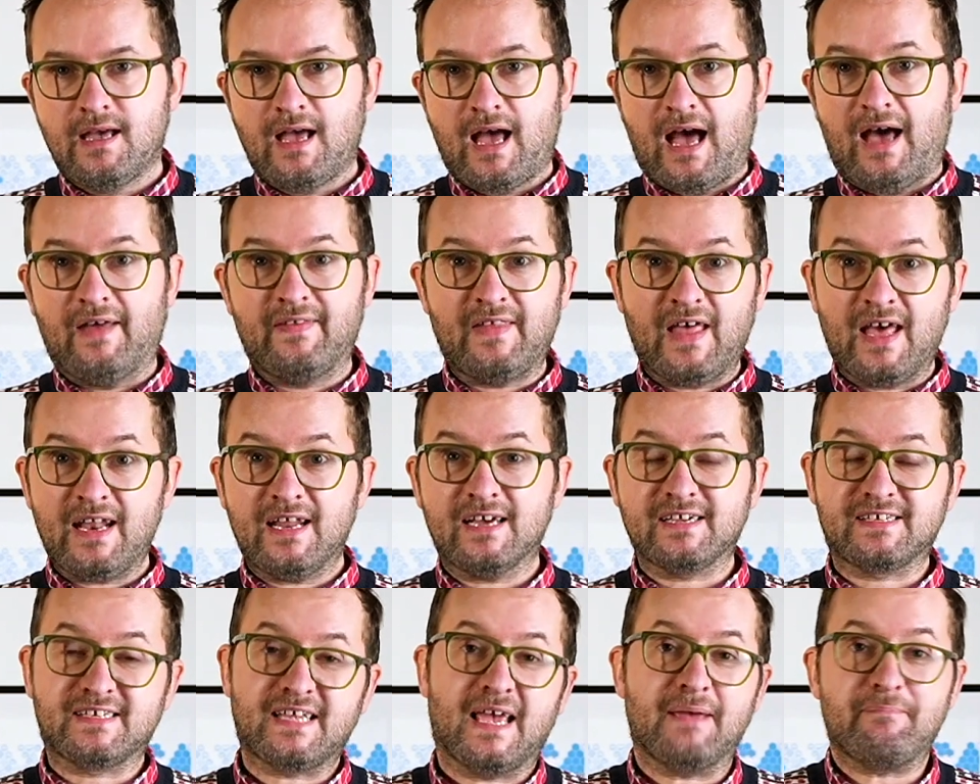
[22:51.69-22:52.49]
And then
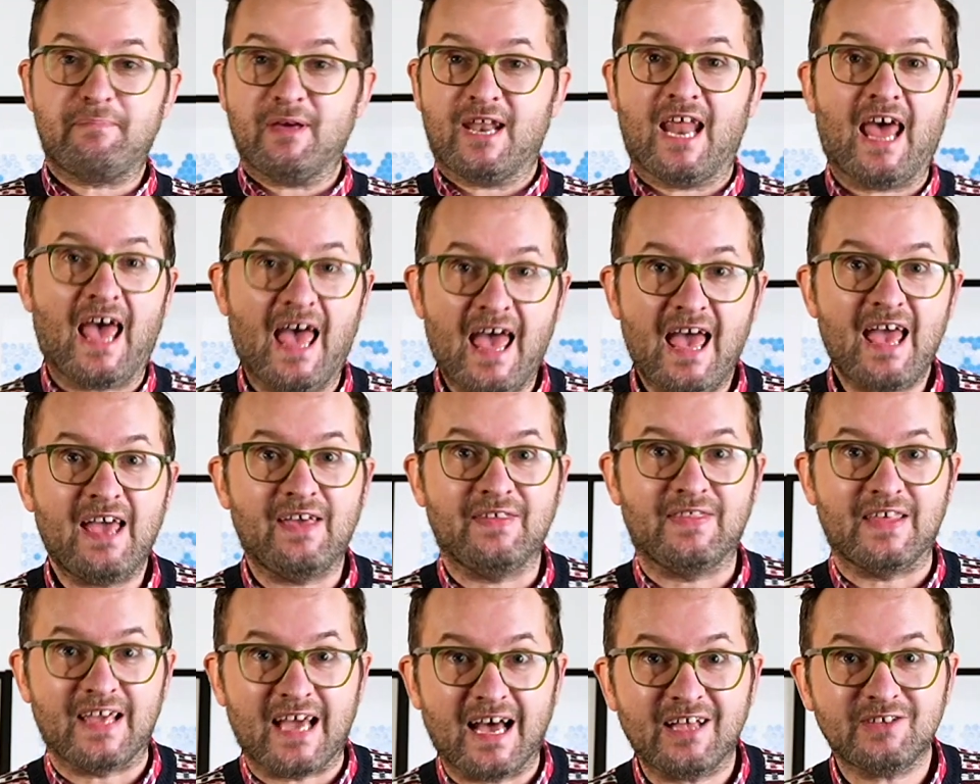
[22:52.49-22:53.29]
I say, but hey,
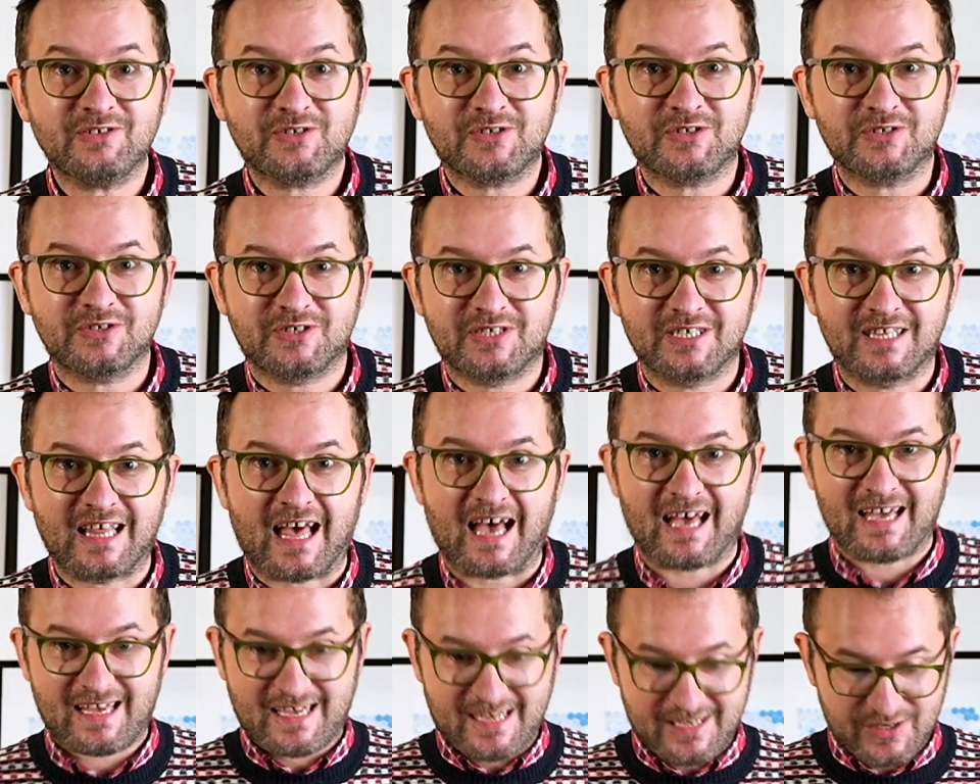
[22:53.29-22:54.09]
the answer to
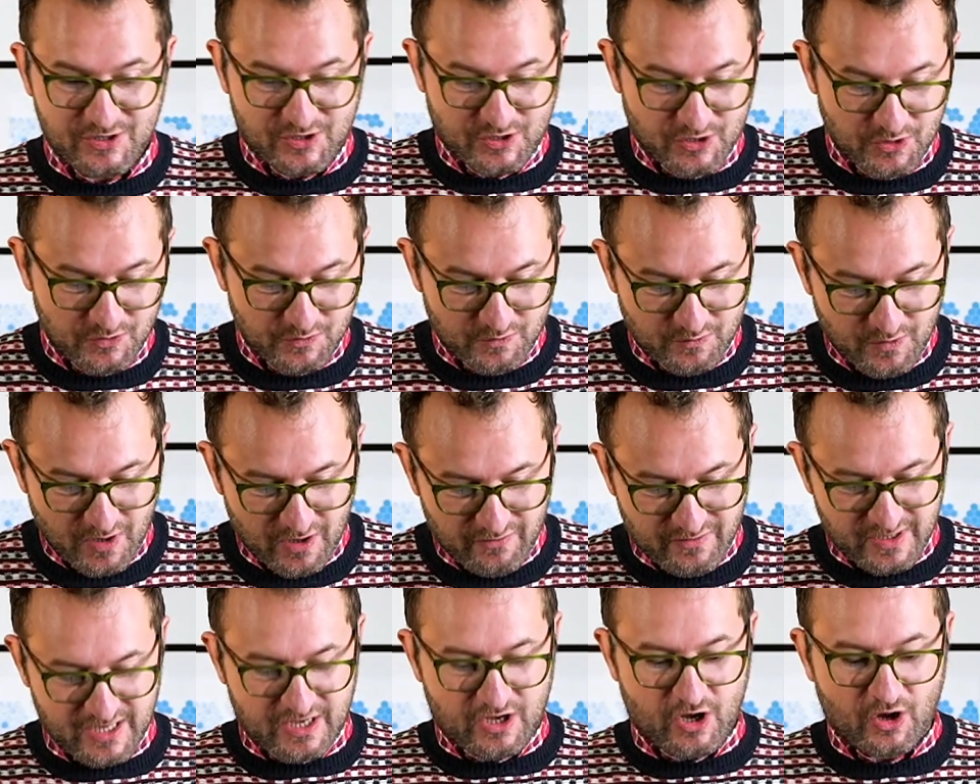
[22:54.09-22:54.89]
that is, don't
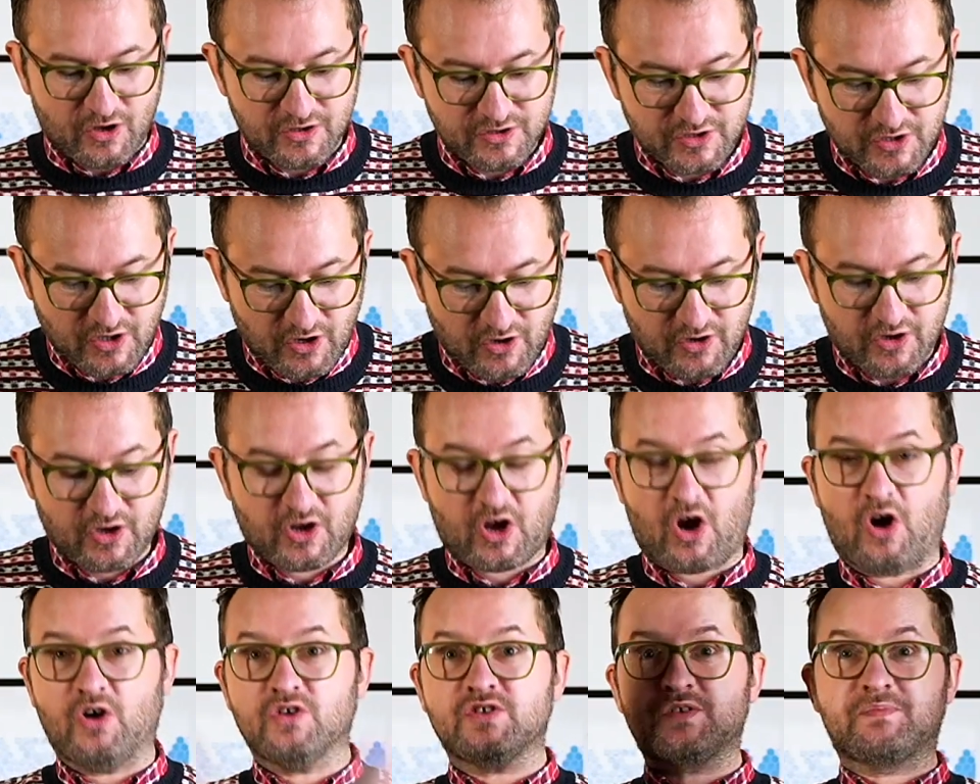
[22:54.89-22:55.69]
worry, God's got a
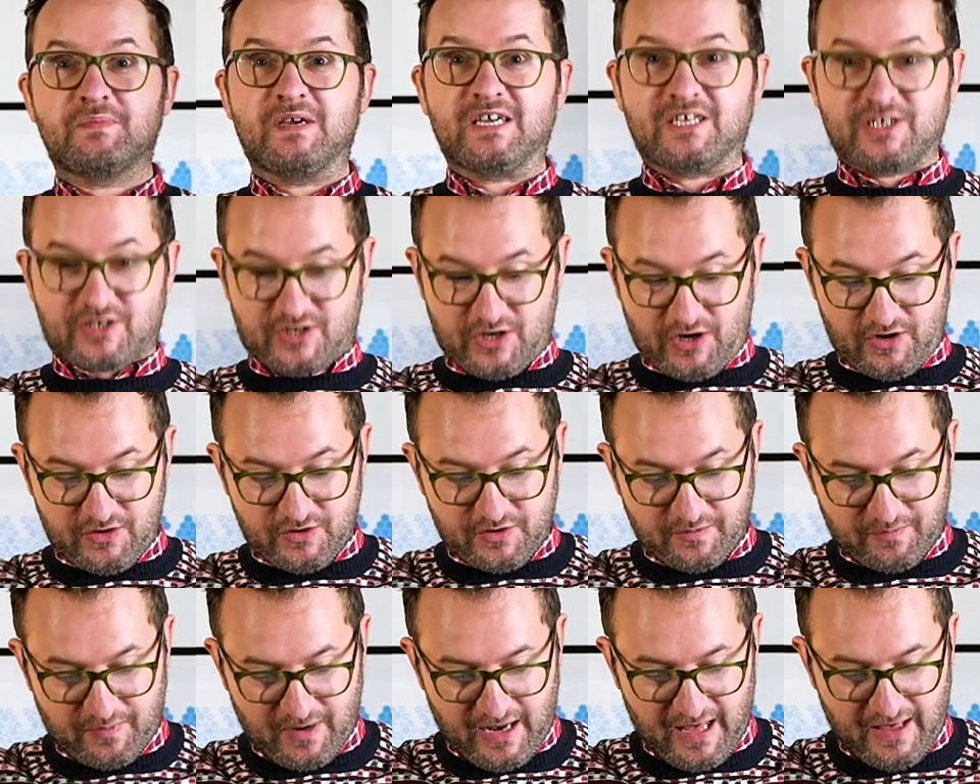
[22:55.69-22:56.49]
cosmic
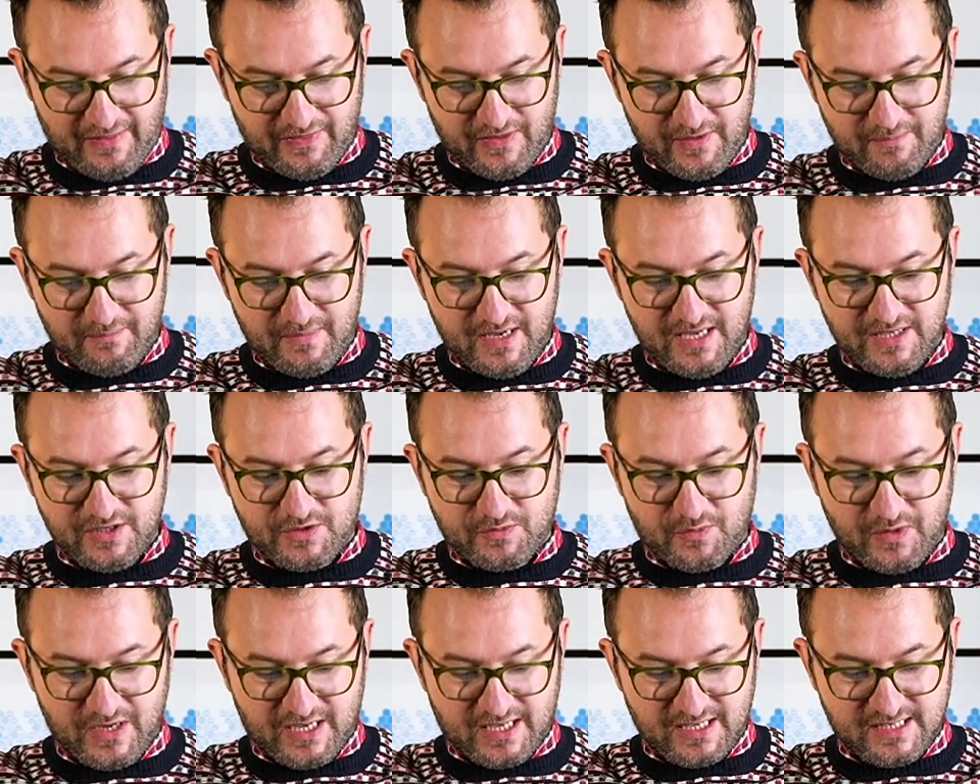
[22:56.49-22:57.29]
eternal plan that
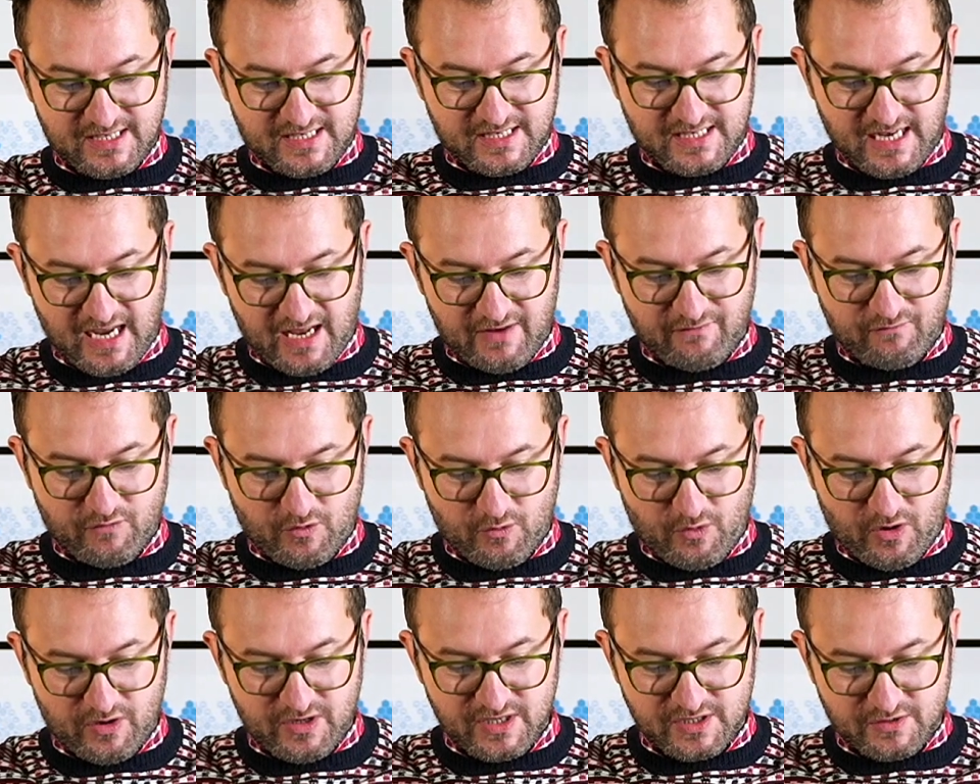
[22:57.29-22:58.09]
means we can stand for
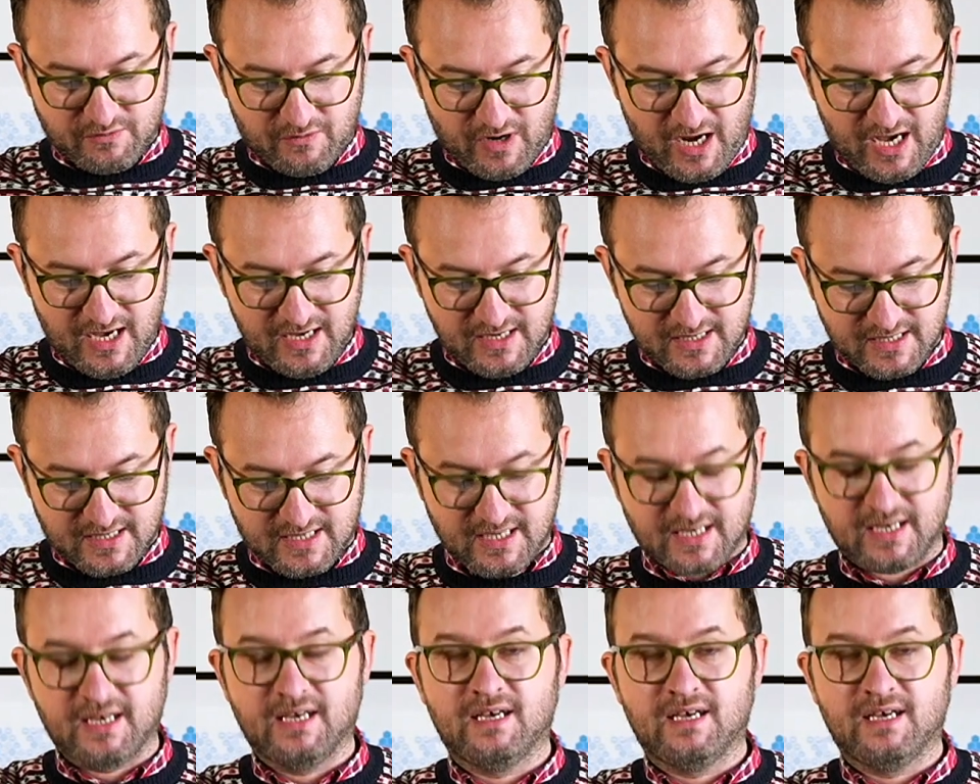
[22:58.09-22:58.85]
what is right.